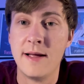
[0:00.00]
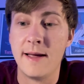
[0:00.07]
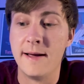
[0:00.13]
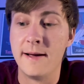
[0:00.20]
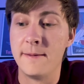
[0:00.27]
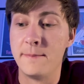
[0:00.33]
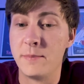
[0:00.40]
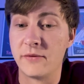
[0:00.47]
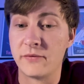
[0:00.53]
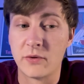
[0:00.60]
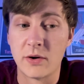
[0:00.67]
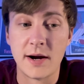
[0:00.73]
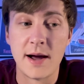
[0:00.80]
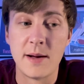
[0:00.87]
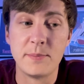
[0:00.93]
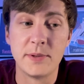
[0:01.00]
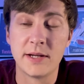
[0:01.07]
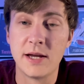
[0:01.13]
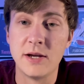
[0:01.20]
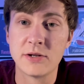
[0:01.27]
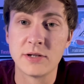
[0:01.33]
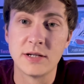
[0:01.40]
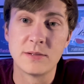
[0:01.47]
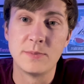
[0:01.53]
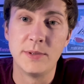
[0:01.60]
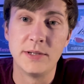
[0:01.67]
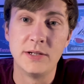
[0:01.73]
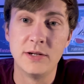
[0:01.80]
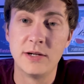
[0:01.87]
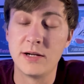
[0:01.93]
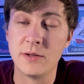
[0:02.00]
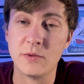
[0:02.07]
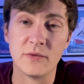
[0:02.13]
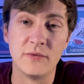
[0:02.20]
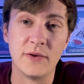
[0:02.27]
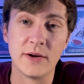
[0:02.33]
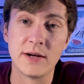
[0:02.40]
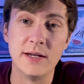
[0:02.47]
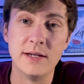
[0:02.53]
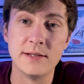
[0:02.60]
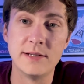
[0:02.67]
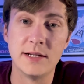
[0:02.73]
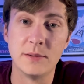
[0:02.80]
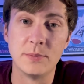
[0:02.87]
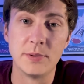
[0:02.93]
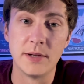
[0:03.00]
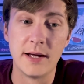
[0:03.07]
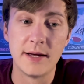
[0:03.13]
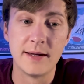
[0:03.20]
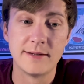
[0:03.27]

But for our application, it's been good. It was very easy to apply.